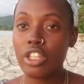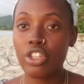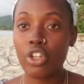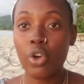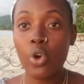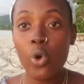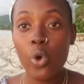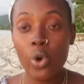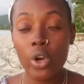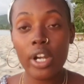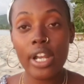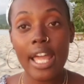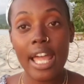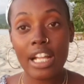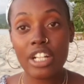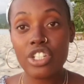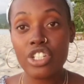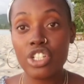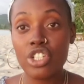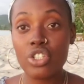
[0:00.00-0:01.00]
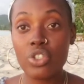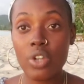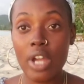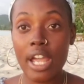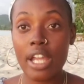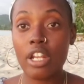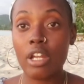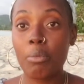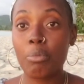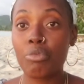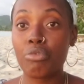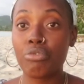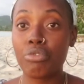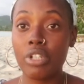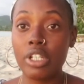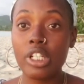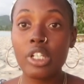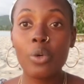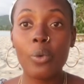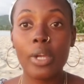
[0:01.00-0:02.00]
the cord actually dried up
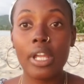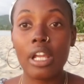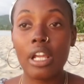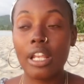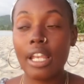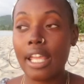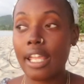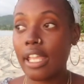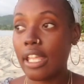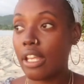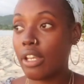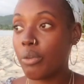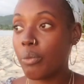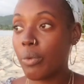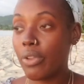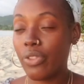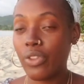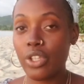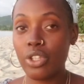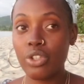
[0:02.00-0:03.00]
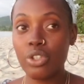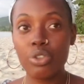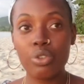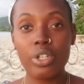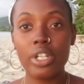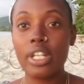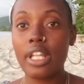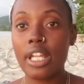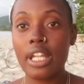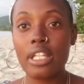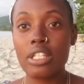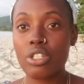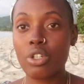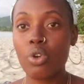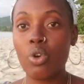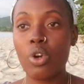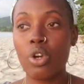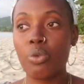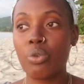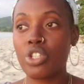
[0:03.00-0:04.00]
really quick. Like within 3 days,
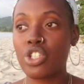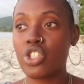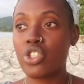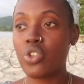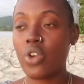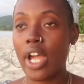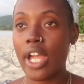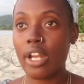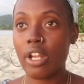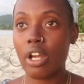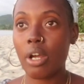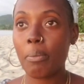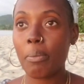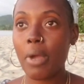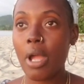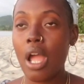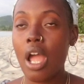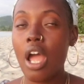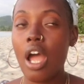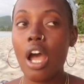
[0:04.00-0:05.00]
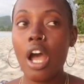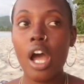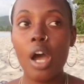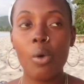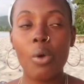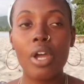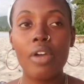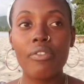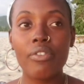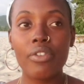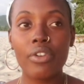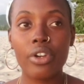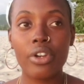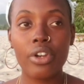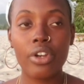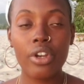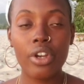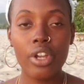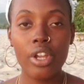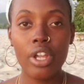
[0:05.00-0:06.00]
the cord was dried up.
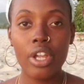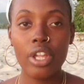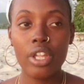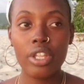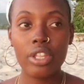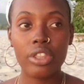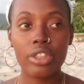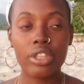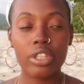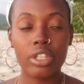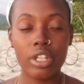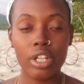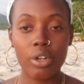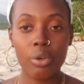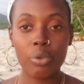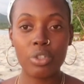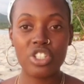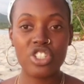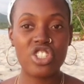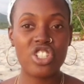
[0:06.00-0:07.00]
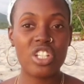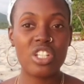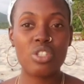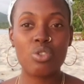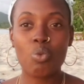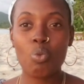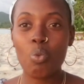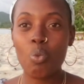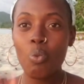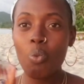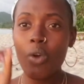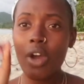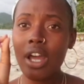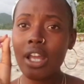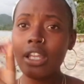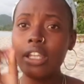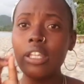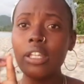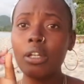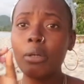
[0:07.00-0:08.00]
However, there was just
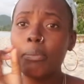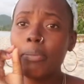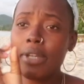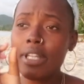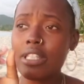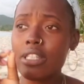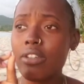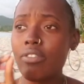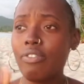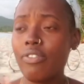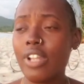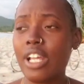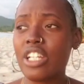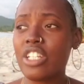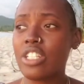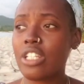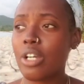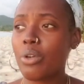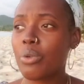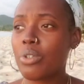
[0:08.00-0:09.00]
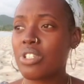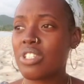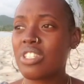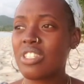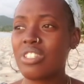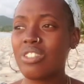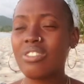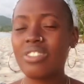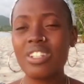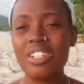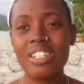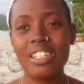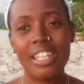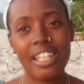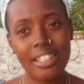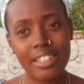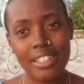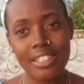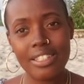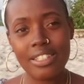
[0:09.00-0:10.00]
one little piece of flesh that was still
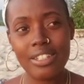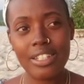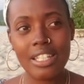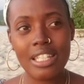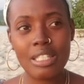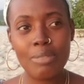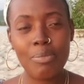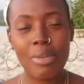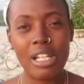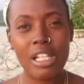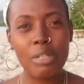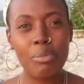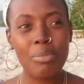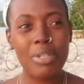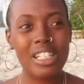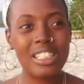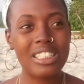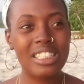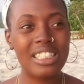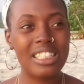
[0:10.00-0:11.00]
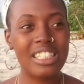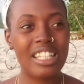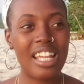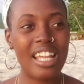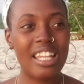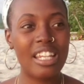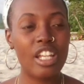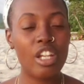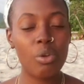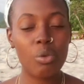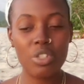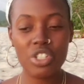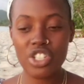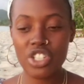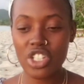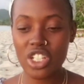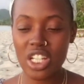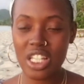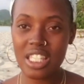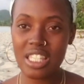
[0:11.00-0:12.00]
connected to his belly button, and it was
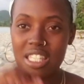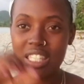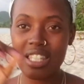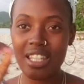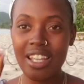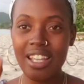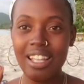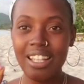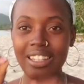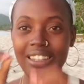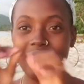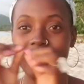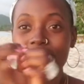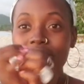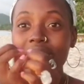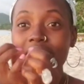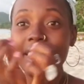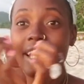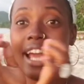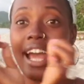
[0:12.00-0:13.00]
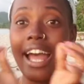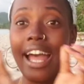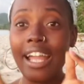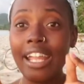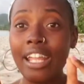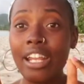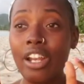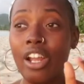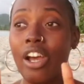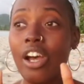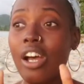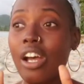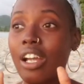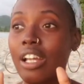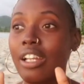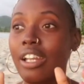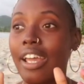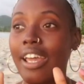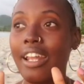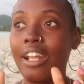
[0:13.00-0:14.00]
just literally hanging
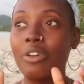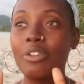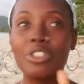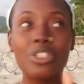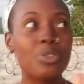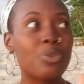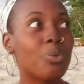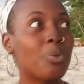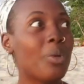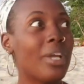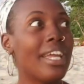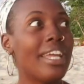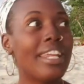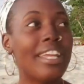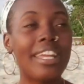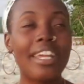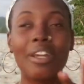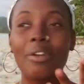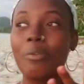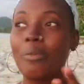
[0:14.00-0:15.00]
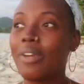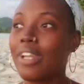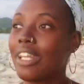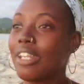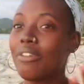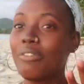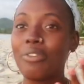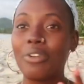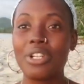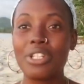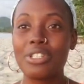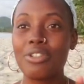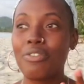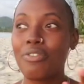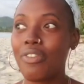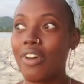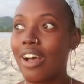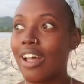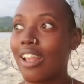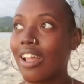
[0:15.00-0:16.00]
on. And I was just waiting and waiting for it
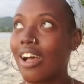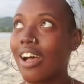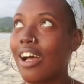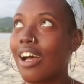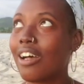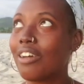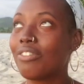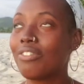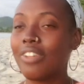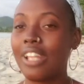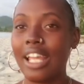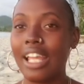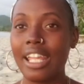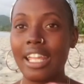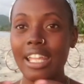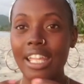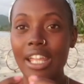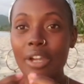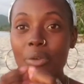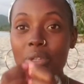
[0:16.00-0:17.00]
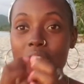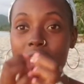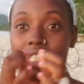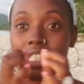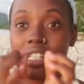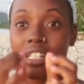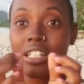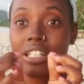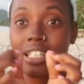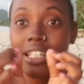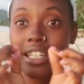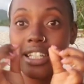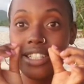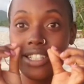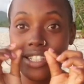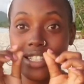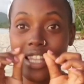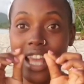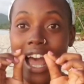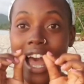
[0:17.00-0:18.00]
to fall off. Like, it was literally
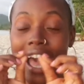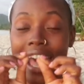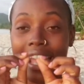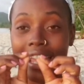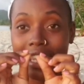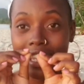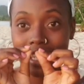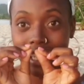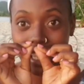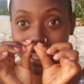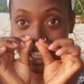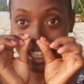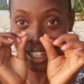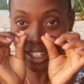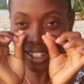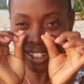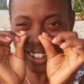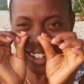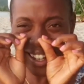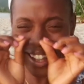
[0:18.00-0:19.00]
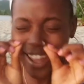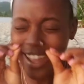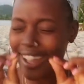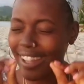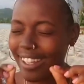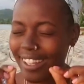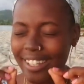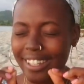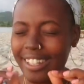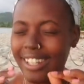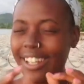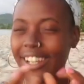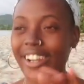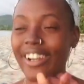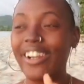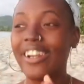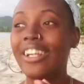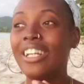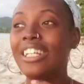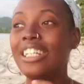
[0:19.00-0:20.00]
just hanging, like hanging
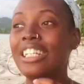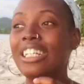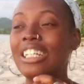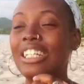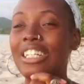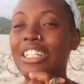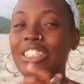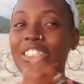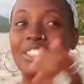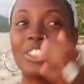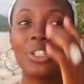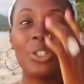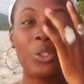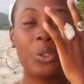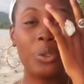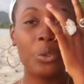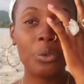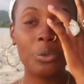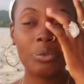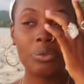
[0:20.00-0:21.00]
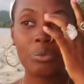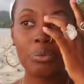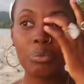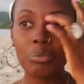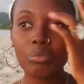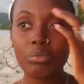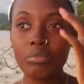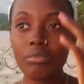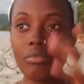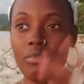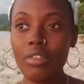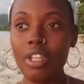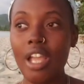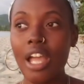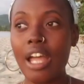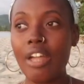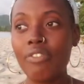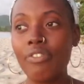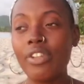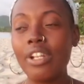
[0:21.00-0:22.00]
there. So
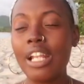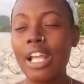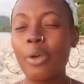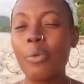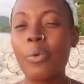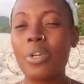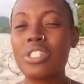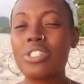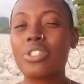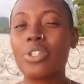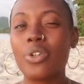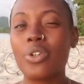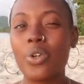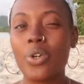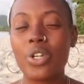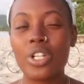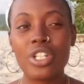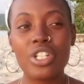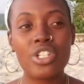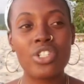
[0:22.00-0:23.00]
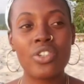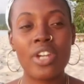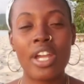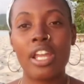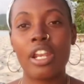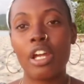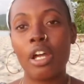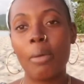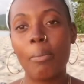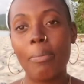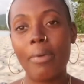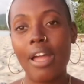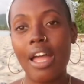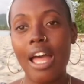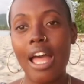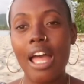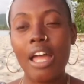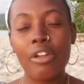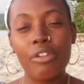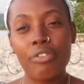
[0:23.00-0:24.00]
I feel like once the cord is dried up,
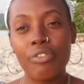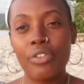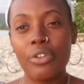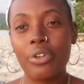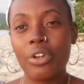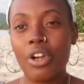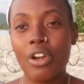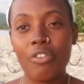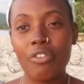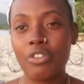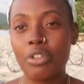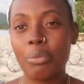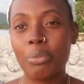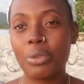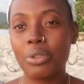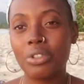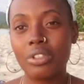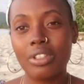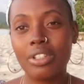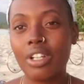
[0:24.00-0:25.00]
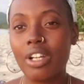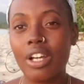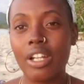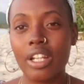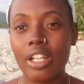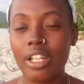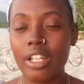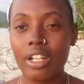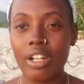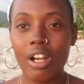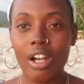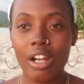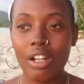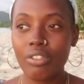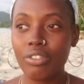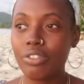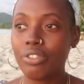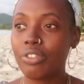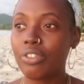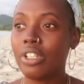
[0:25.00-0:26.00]
I feel comfortable cutting it
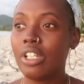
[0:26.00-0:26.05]
off.